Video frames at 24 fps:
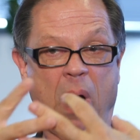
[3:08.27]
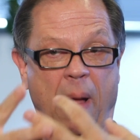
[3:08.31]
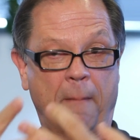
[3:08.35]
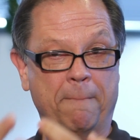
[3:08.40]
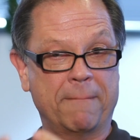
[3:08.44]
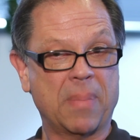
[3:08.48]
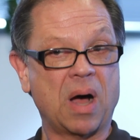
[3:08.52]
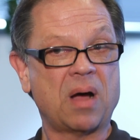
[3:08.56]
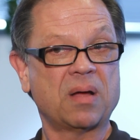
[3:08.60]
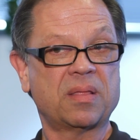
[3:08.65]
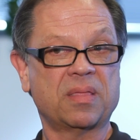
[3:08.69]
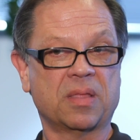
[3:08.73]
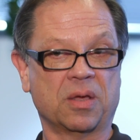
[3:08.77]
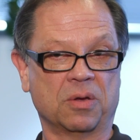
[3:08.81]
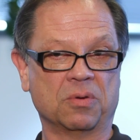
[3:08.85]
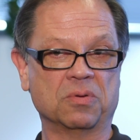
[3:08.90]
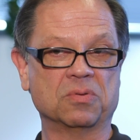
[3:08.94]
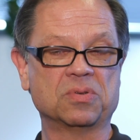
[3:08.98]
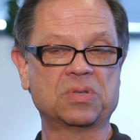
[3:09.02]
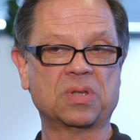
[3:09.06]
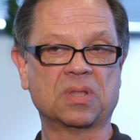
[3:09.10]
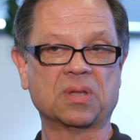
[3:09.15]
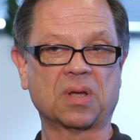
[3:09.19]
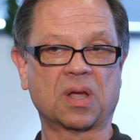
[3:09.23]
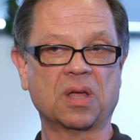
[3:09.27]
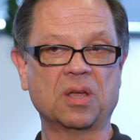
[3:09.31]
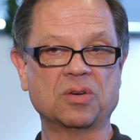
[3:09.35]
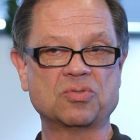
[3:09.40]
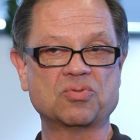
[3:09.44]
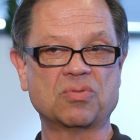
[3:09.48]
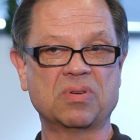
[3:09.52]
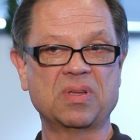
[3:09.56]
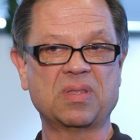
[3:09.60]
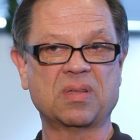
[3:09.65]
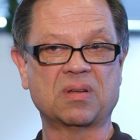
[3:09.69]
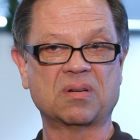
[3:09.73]
among those in the
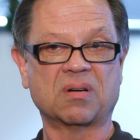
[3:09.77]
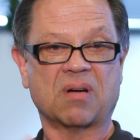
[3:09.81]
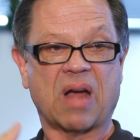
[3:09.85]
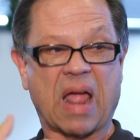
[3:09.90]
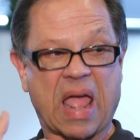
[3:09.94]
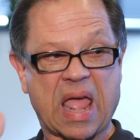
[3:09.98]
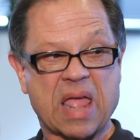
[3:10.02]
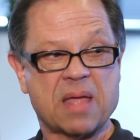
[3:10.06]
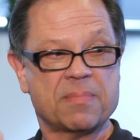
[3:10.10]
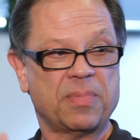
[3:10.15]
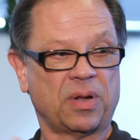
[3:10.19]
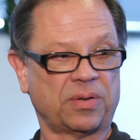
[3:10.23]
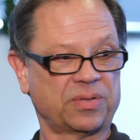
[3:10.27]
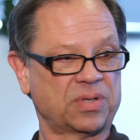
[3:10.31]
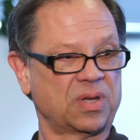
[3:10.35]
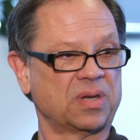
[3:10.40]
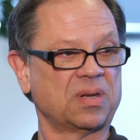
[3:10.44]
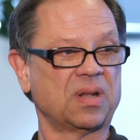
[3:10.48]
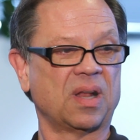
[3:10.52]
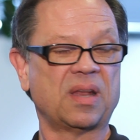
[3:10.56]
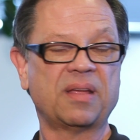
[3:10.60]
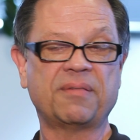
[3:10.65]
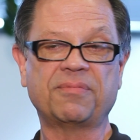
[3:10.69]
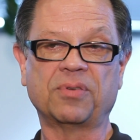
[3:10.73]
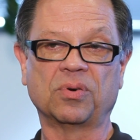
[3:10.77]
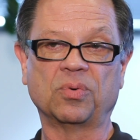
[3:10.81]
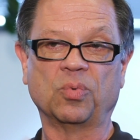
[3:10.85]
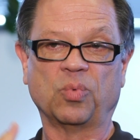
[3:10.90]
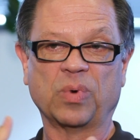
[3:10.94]
country that are able to deliver